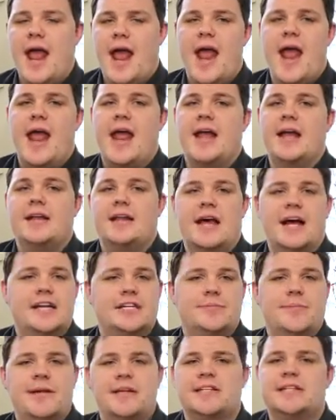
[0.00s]
And I
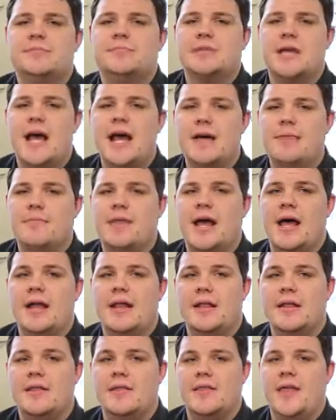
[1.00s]
spent some time
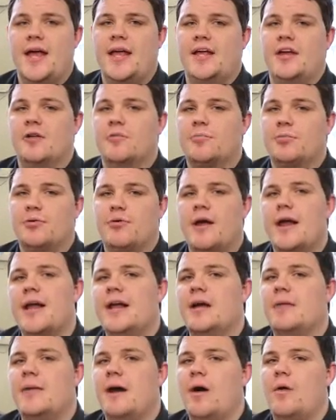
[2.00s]
that year
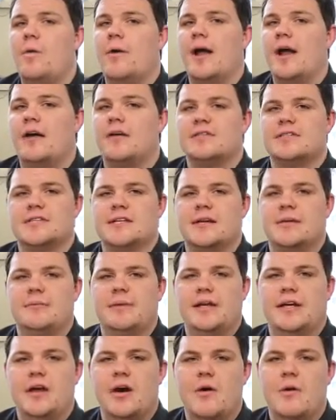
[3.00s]
praying about where I was going to
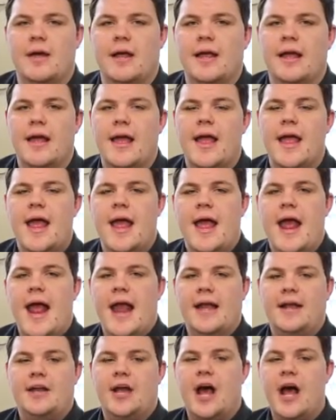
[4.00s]
be going.
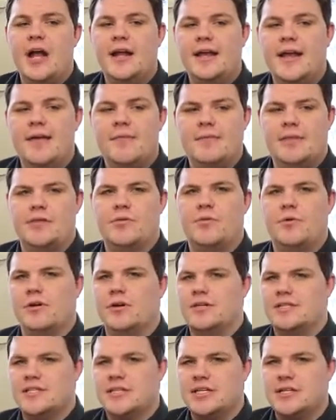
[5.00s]
And God gave me the
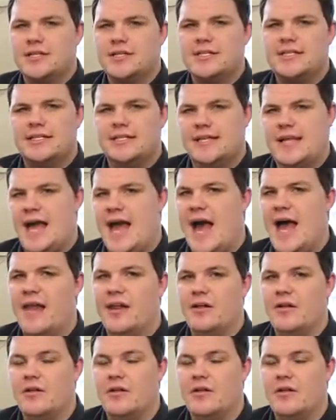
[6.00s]
words, Seattle.